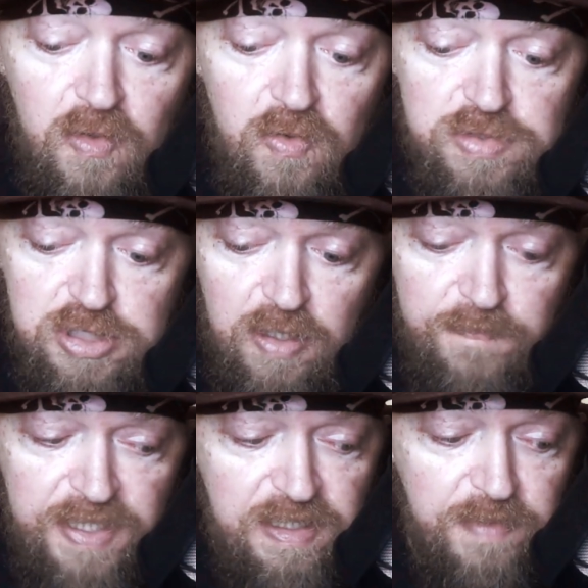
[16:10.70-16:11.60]
ate a whole jar
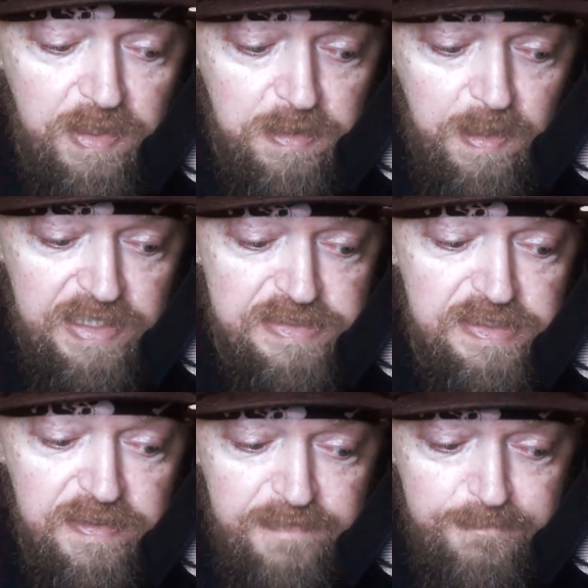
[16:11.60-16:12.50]
of peanut butter
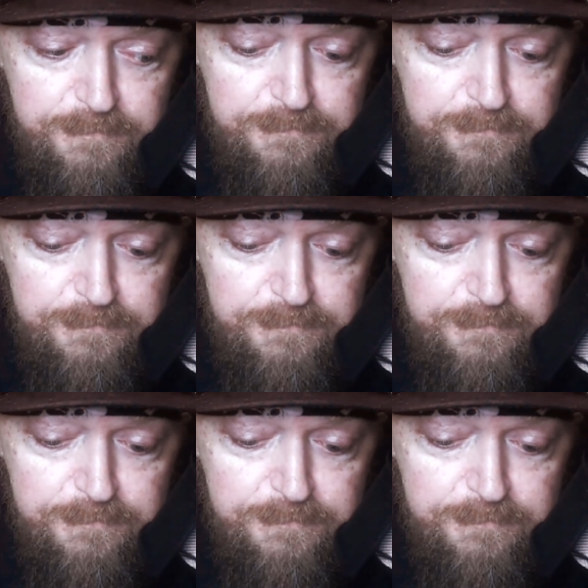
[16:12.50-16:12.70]
last night.